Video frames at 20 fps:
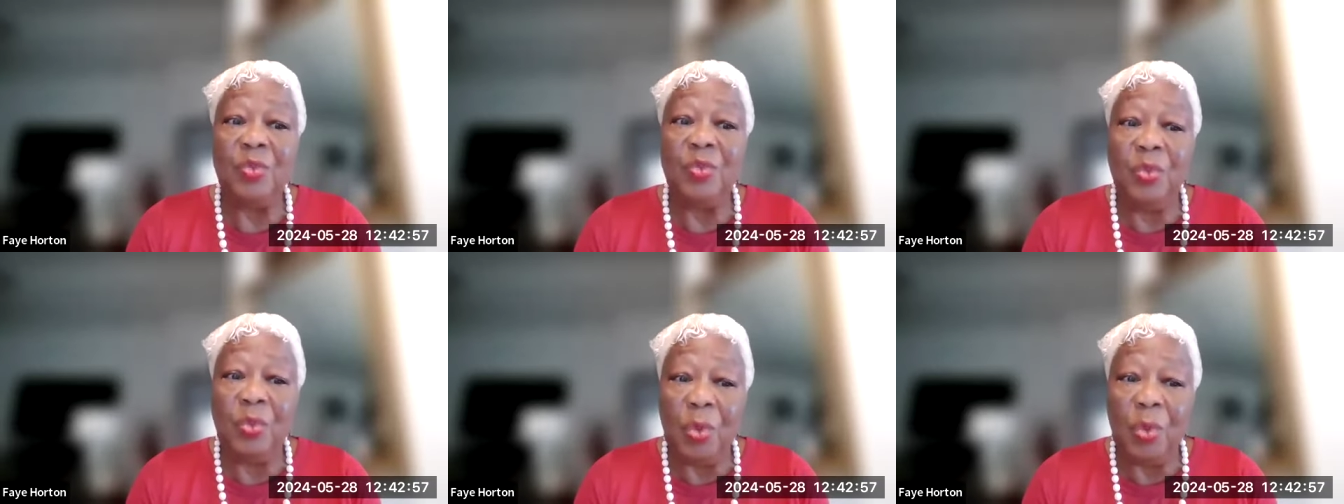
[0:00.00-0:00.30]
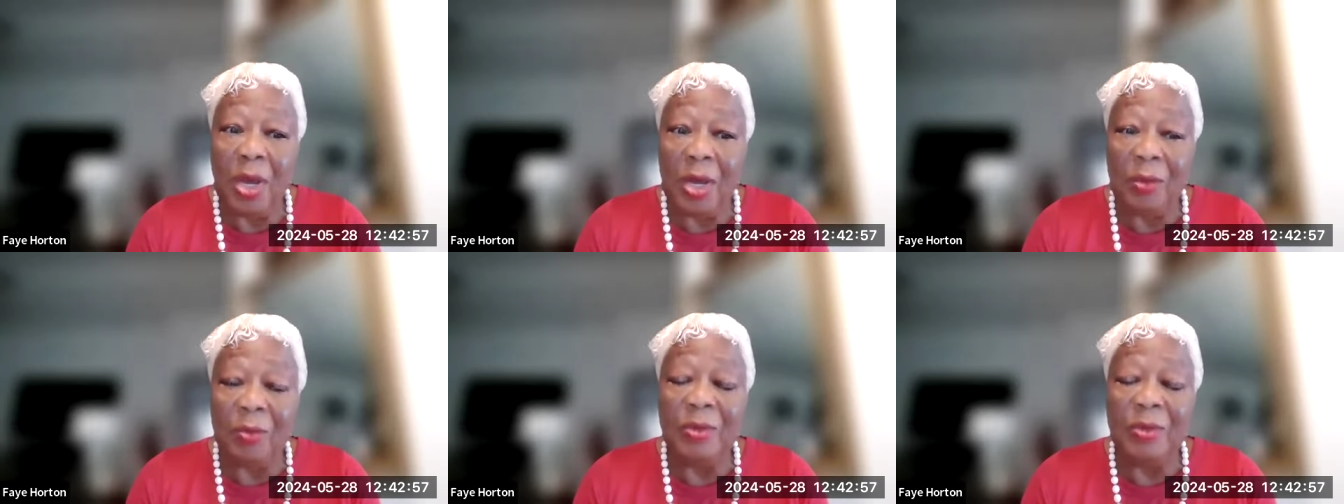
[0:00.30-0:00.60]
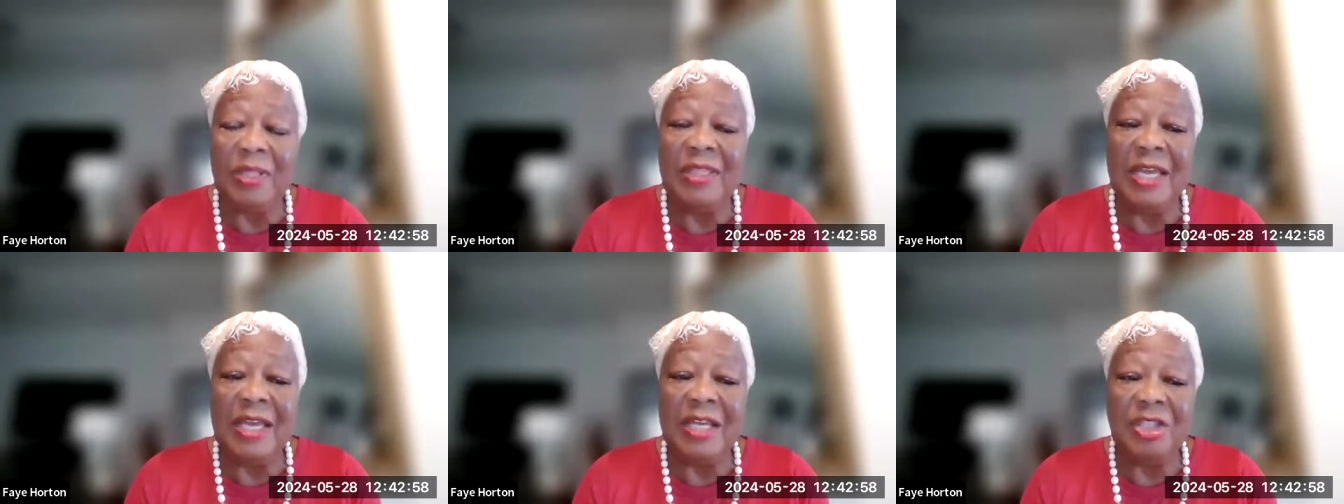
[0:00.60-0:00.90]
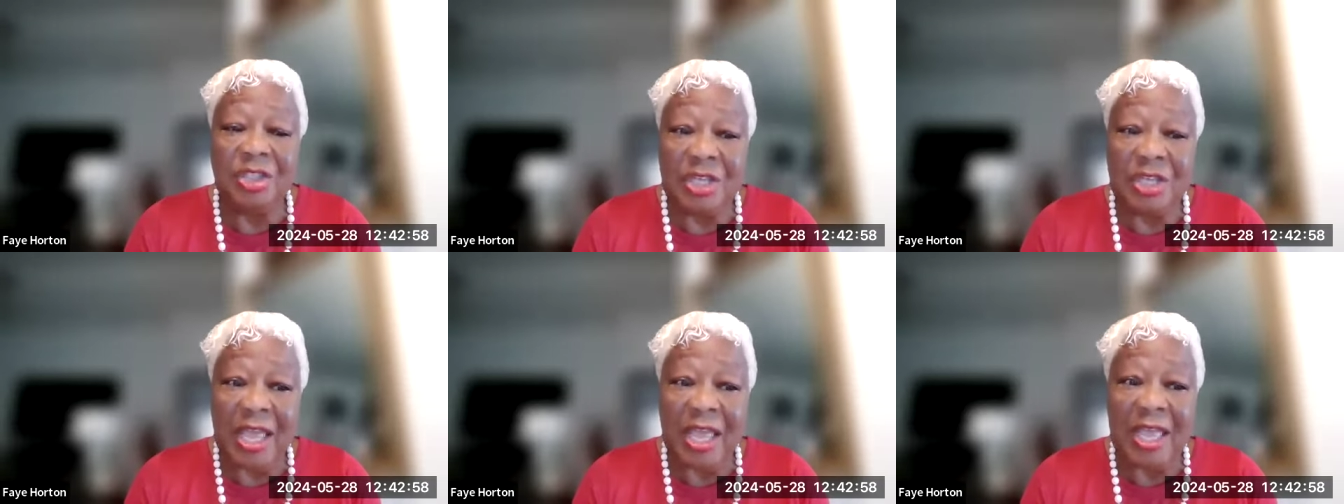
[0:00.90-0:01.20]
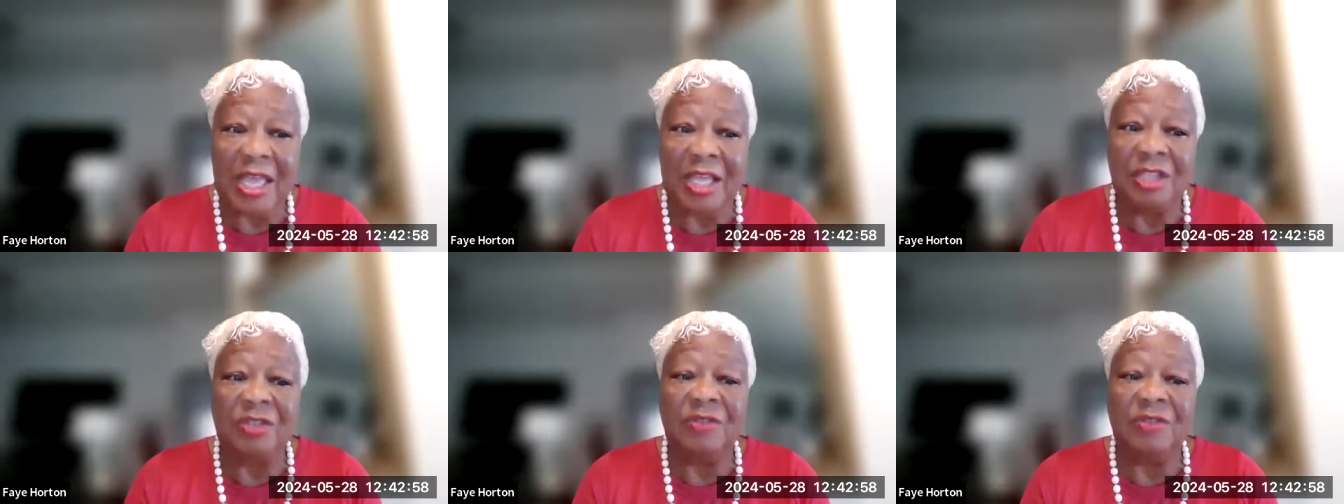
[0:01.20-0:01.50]
What would they
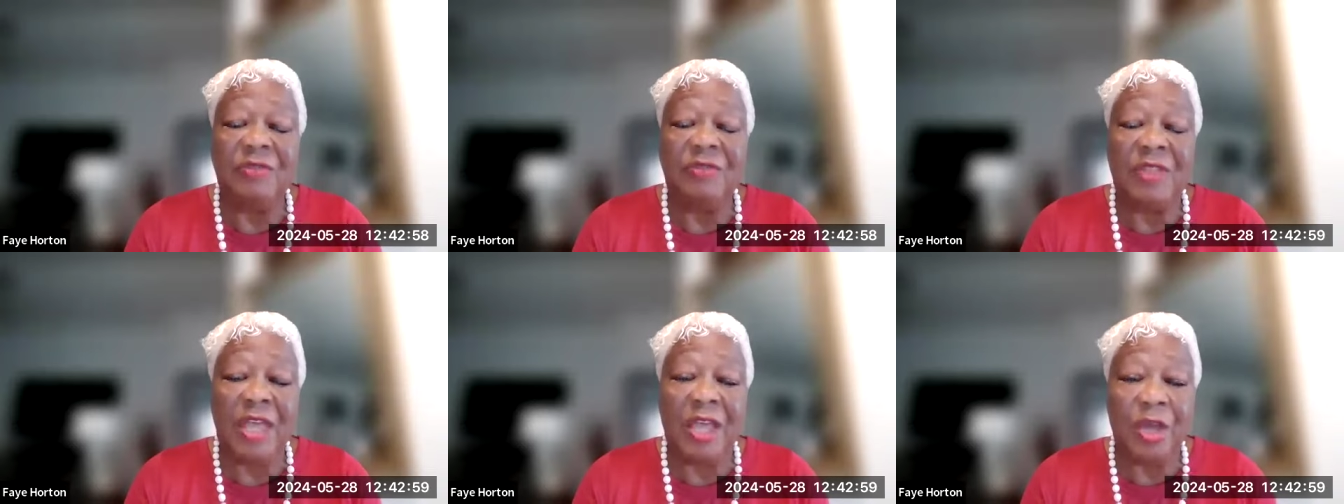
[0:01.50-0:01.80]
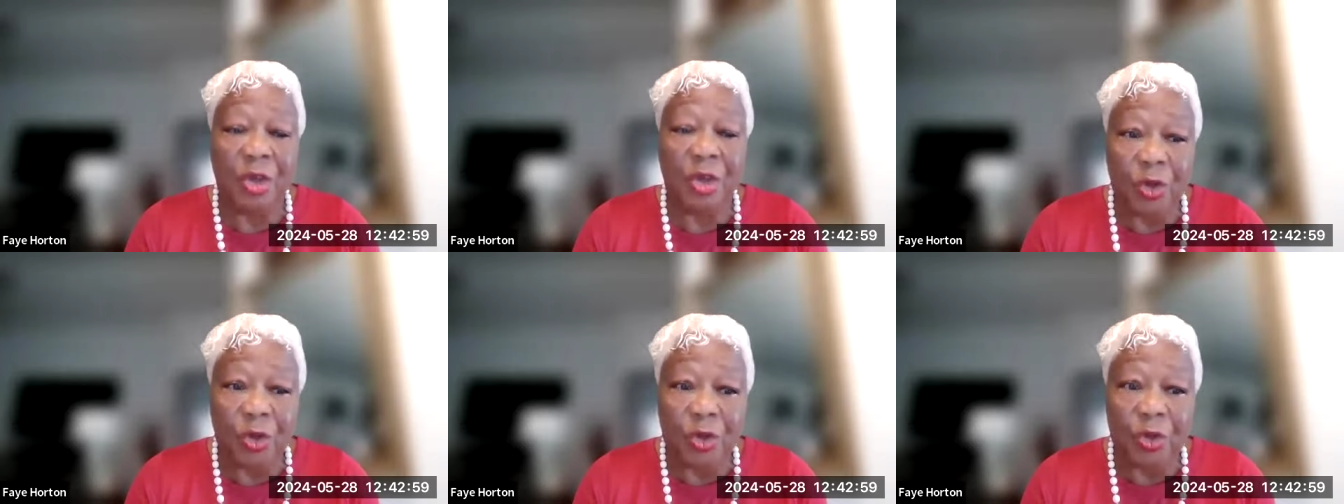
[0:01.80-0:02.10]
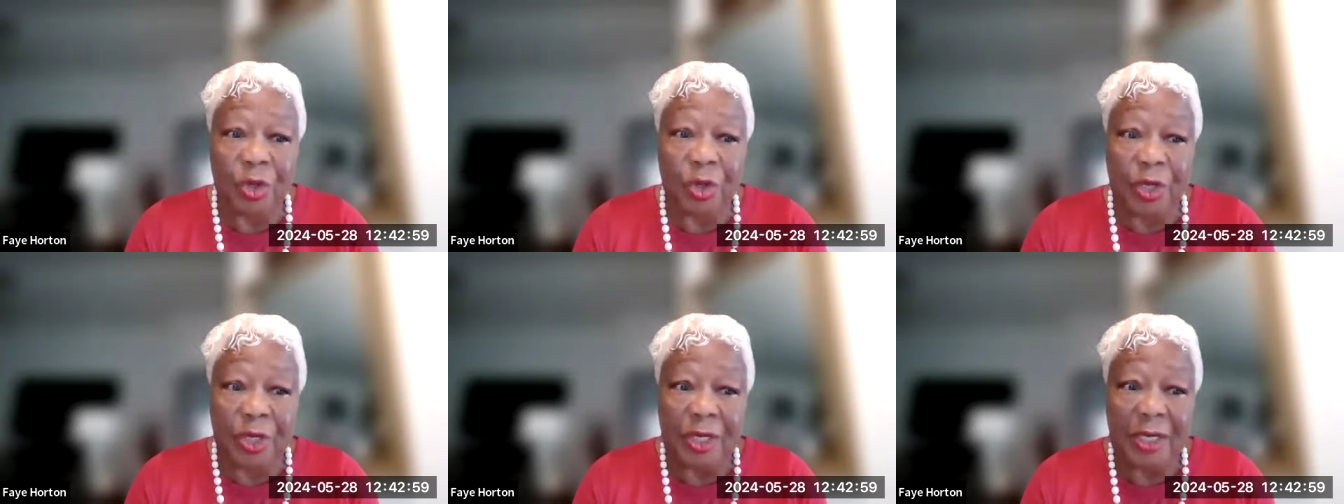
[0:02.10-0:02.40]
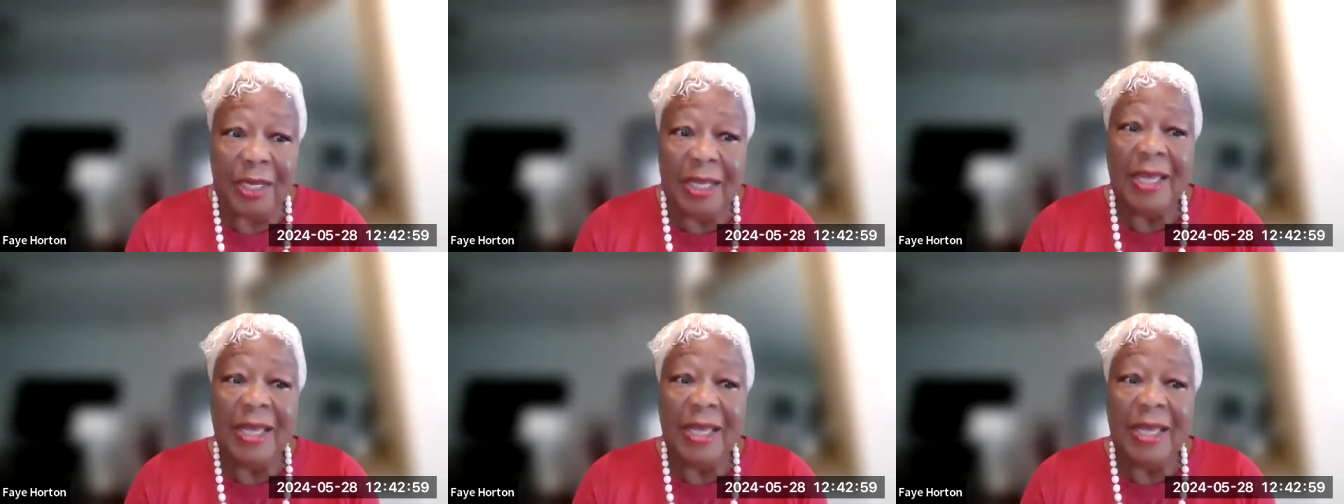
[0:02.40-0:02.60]
change if they could?